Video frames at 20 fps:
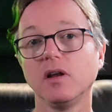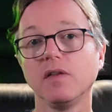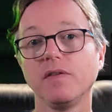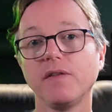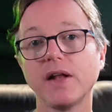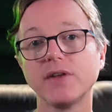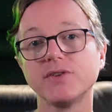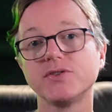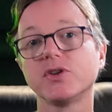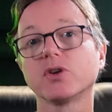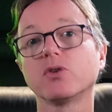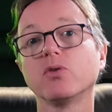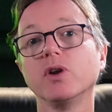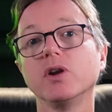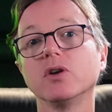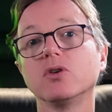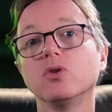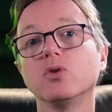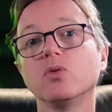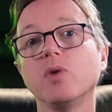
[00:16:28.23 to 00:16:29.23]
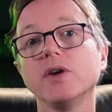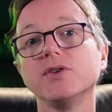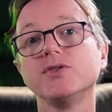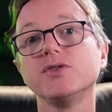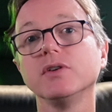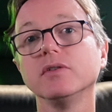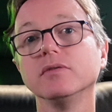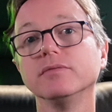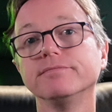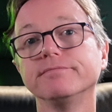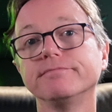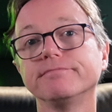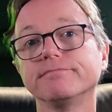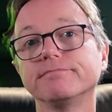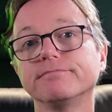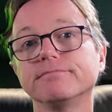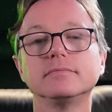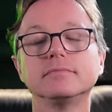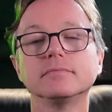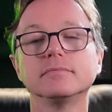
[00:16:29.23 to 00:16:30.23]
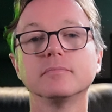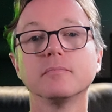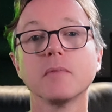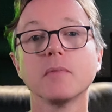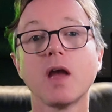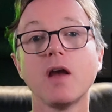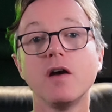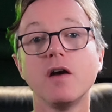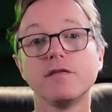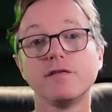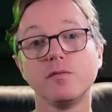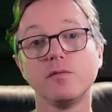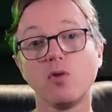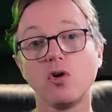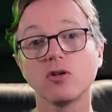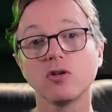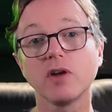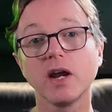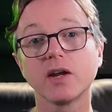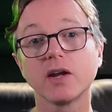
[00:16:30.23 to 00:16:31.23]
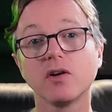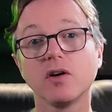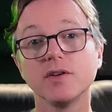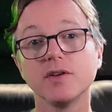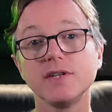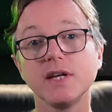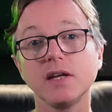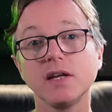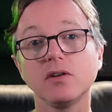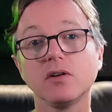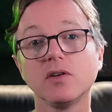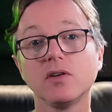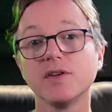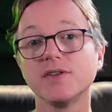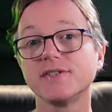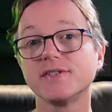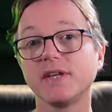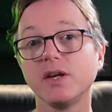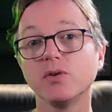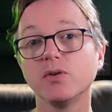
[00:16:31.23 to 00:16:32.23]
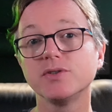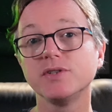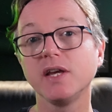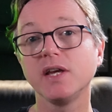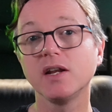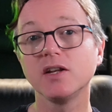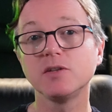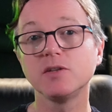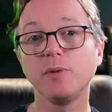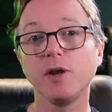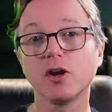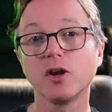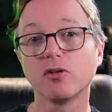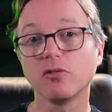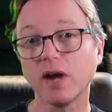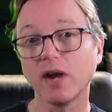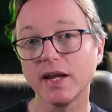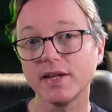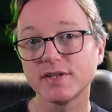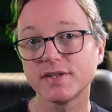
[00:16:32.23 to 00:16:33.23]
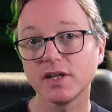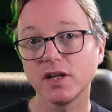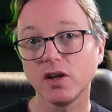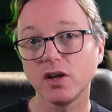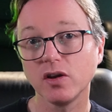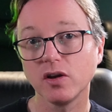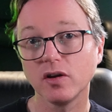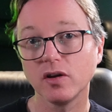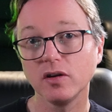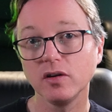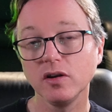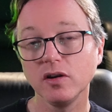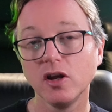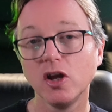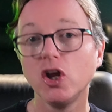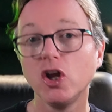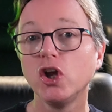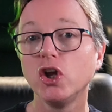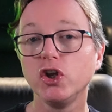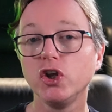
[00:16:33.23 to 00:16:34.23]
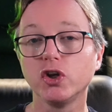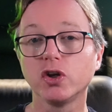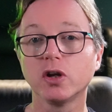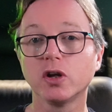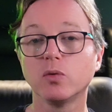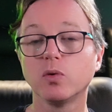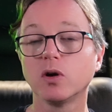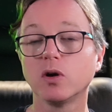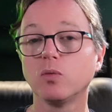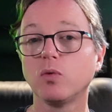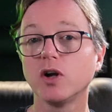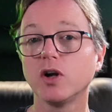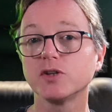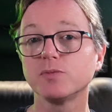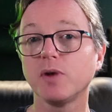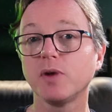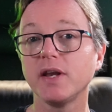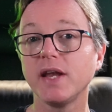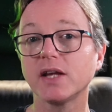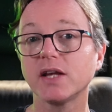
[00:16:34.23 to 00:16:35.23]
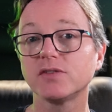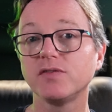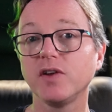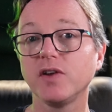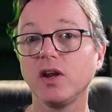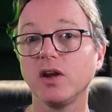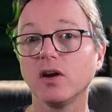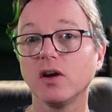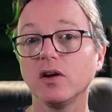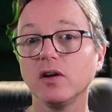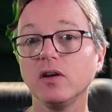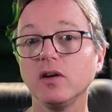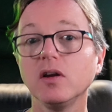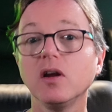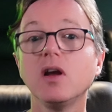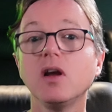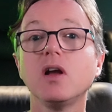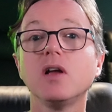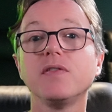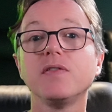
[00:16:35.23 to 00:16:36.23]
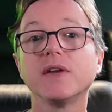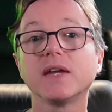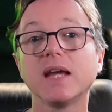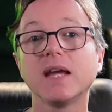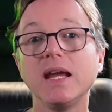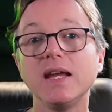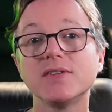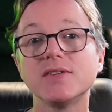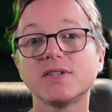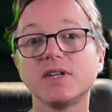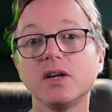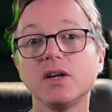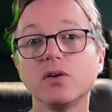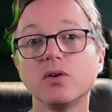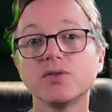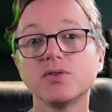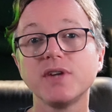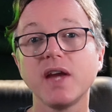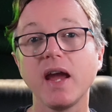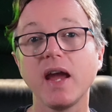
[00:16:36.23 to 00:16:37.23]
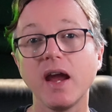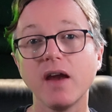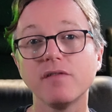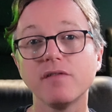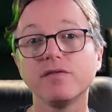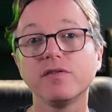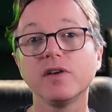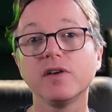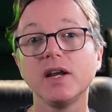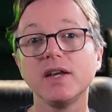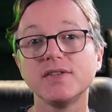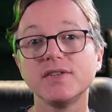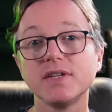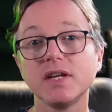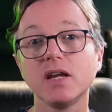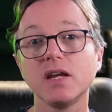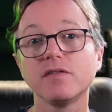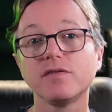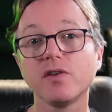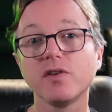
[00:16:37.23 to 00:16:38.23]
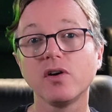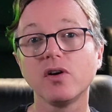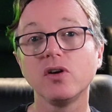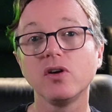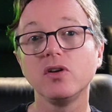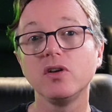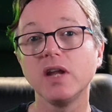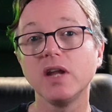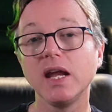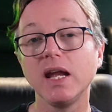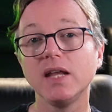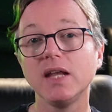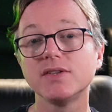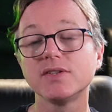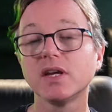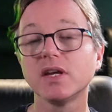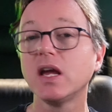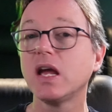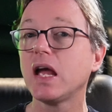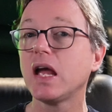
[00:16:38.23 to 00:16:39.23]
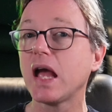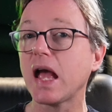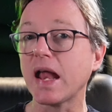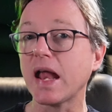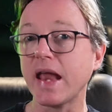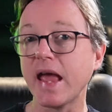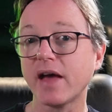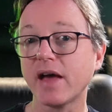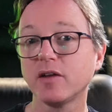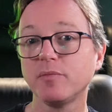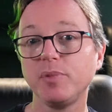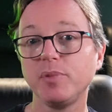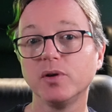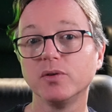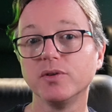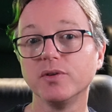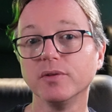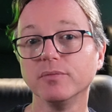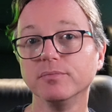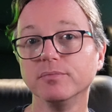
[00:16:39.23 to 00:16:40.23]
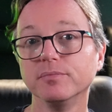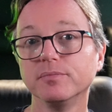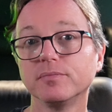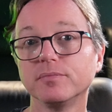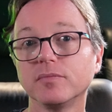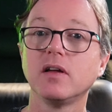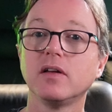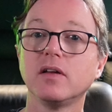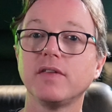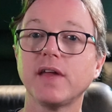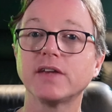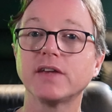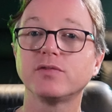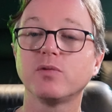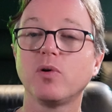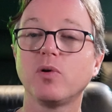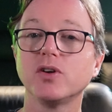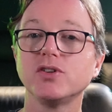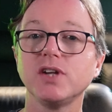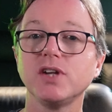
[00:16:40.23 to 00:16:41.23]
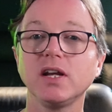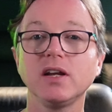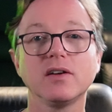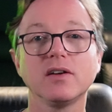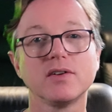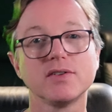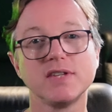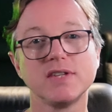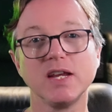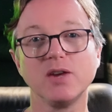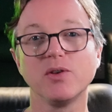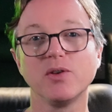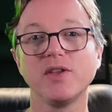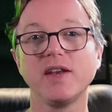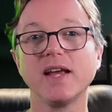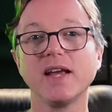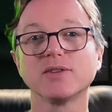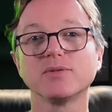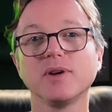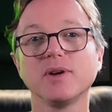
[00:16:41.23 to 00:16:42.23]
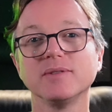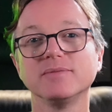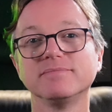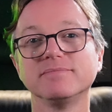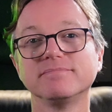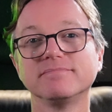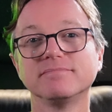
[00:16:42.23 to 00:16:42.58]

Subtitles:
That's the critical question. For more great content on the skills needed to be a great CEO, you're going to want to watch my next video, the key skills every CFO needs and how to build them. Thanks for watching. See you on the next one.